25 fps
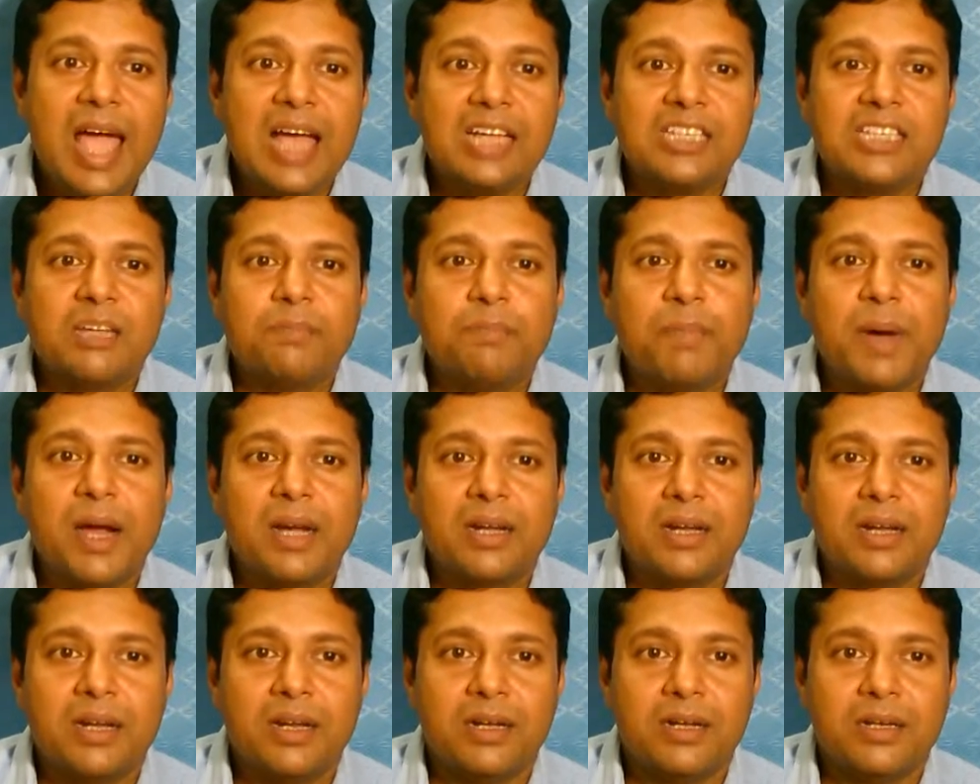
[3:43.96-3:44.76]
As a
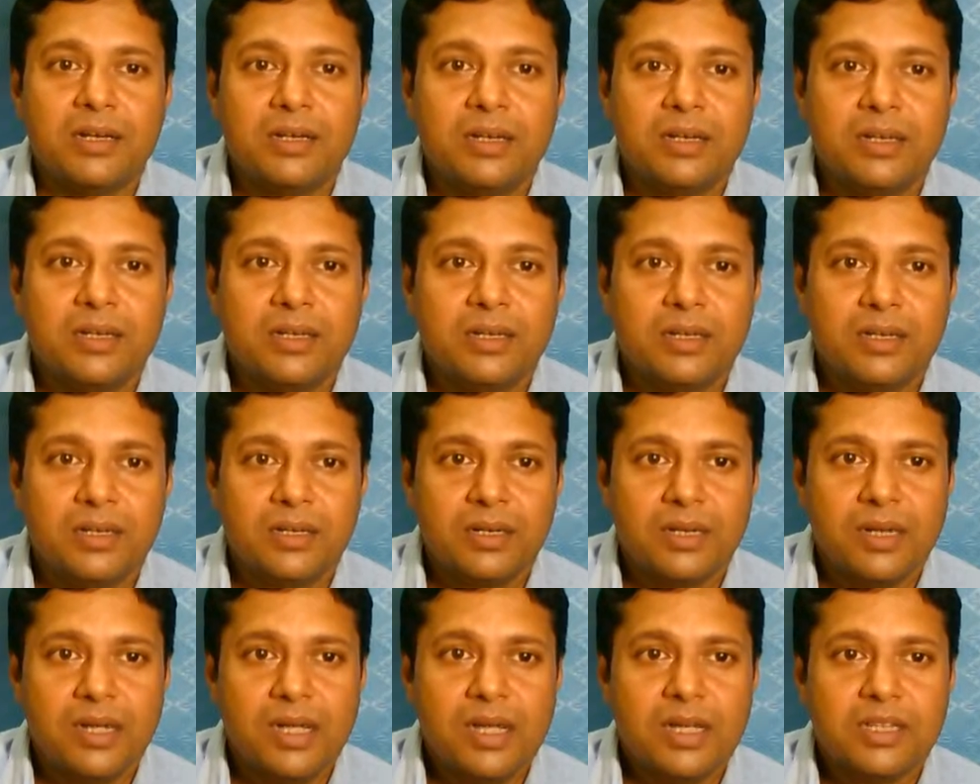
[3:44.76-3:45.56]
partner,
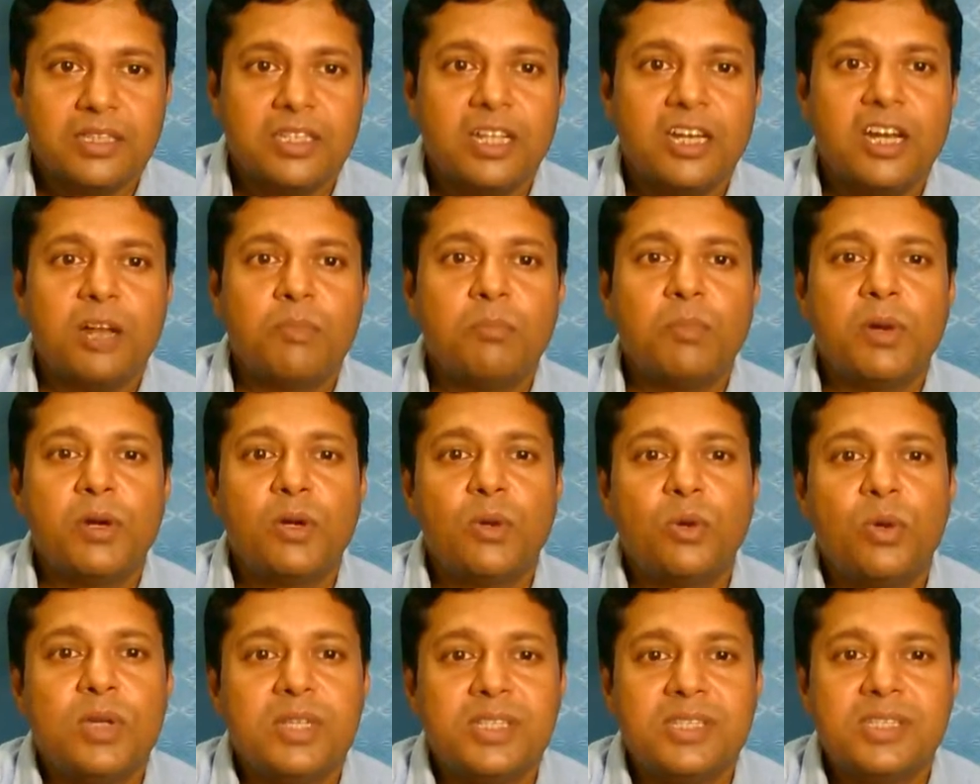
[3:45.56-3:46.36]
the
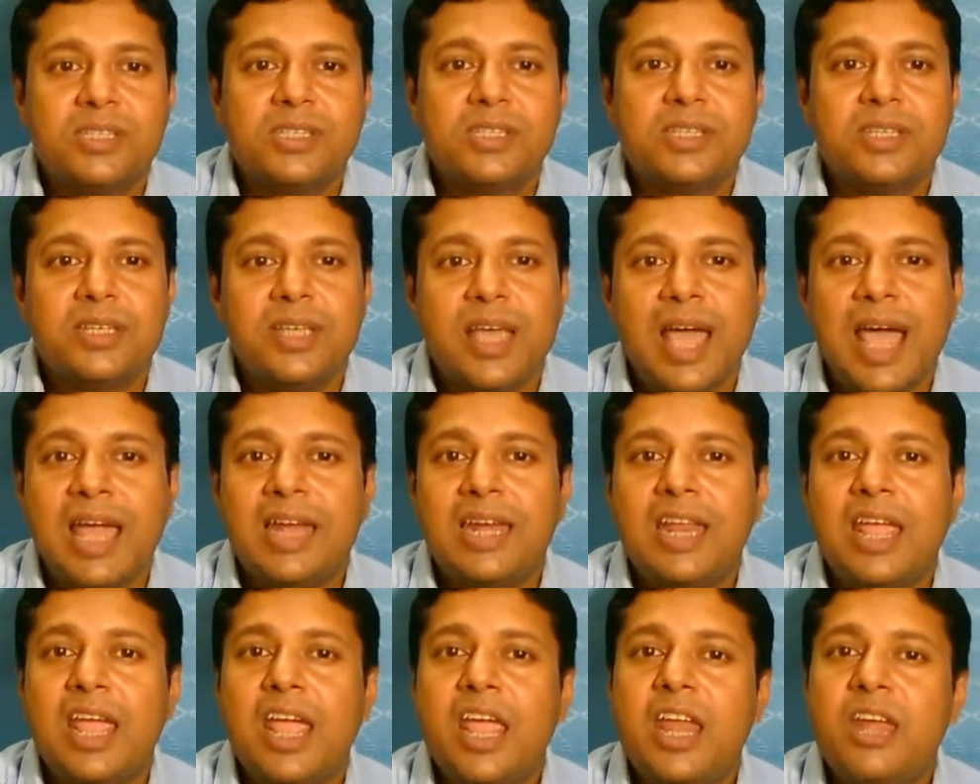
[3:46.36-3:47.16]
number 2 is
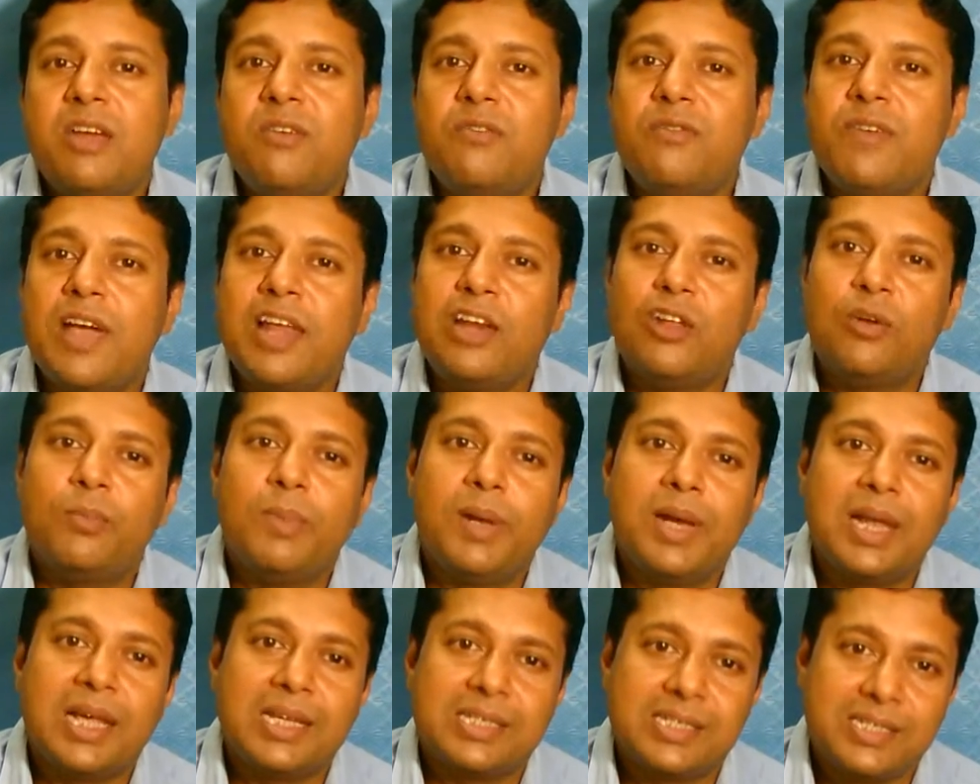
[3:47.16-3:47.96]
an
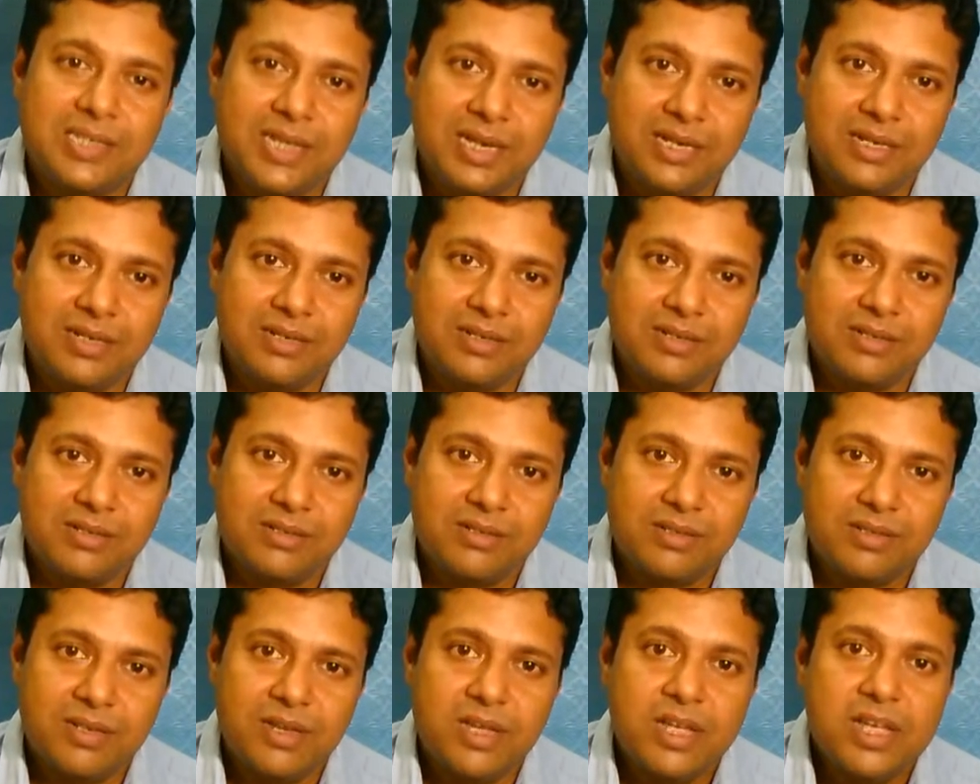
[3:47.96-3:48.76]
invaluable asset.
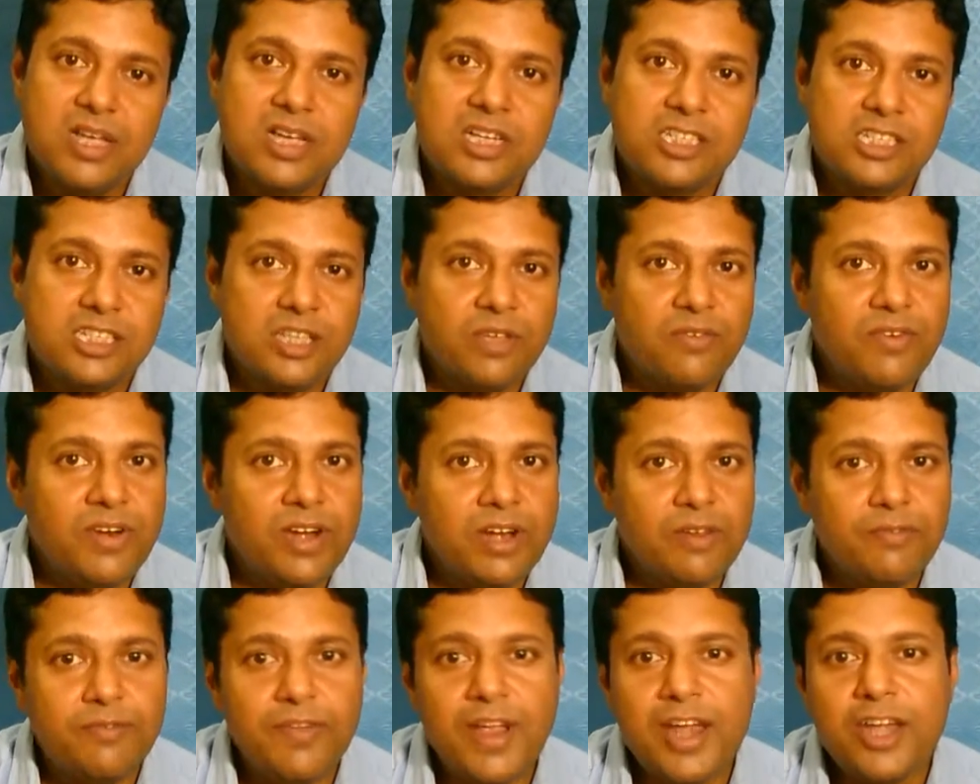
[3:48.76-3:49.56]
She
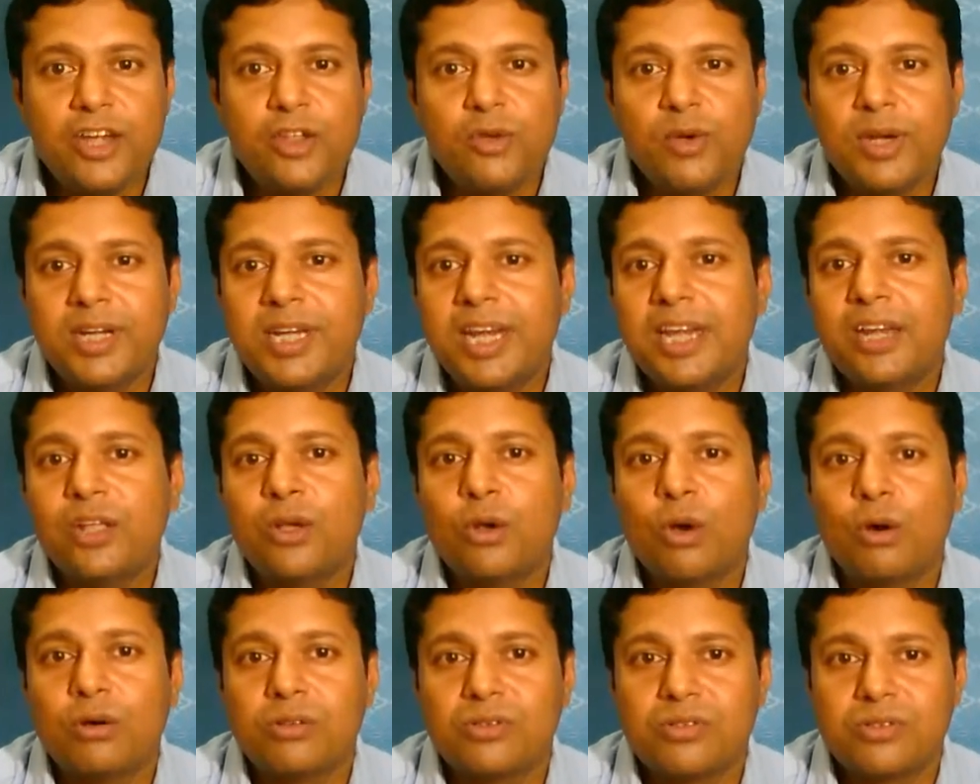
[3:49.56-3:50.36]
will defend you at
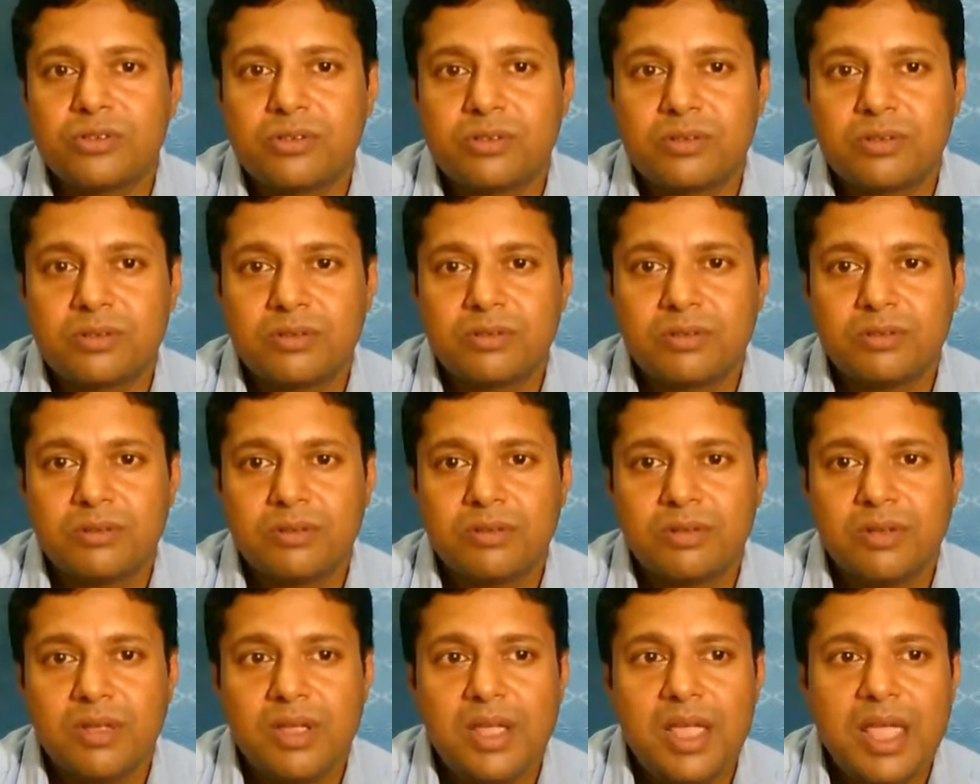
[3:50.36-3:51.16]
any cost,
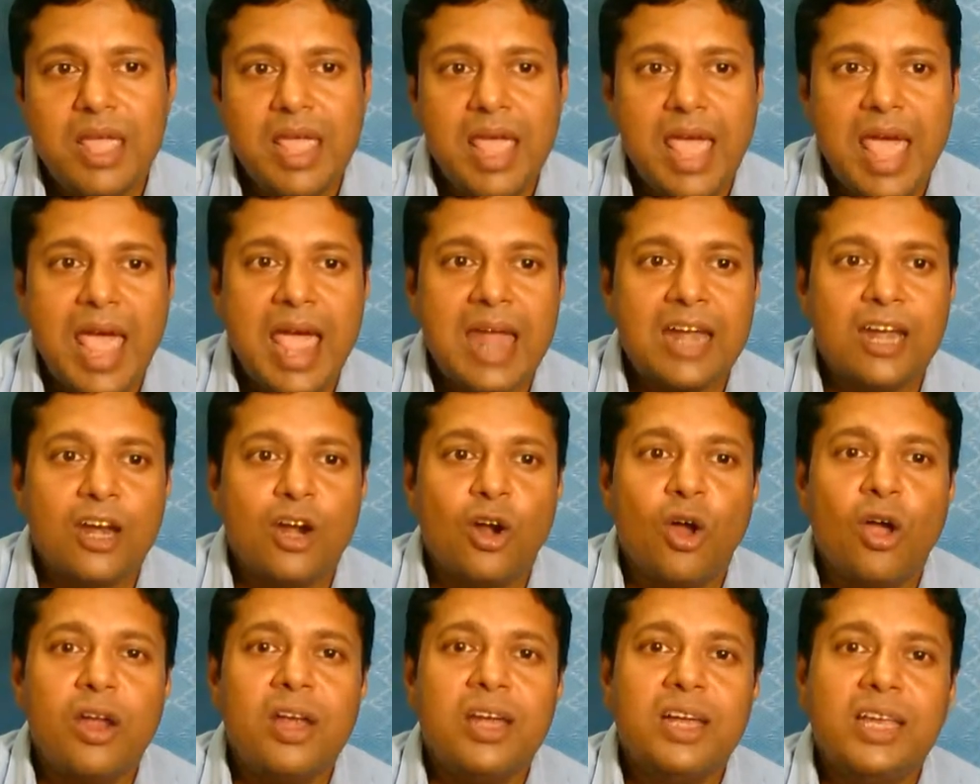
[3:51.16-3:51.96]
and
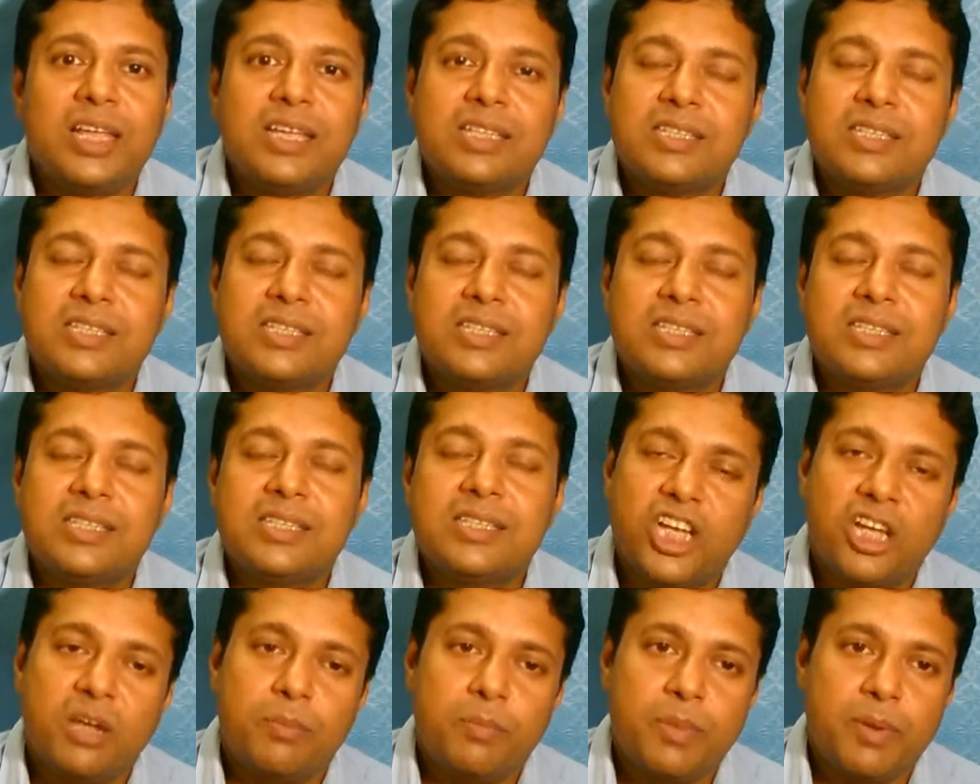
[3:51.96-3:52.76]
her loyalty is
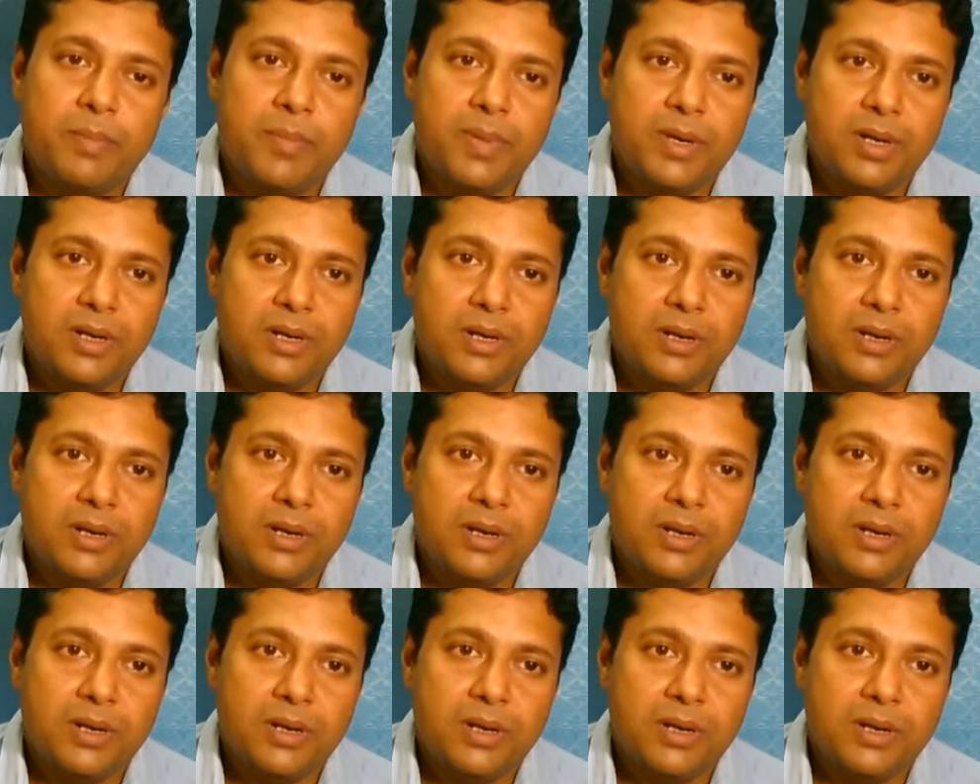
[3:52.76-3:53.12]
unshakable.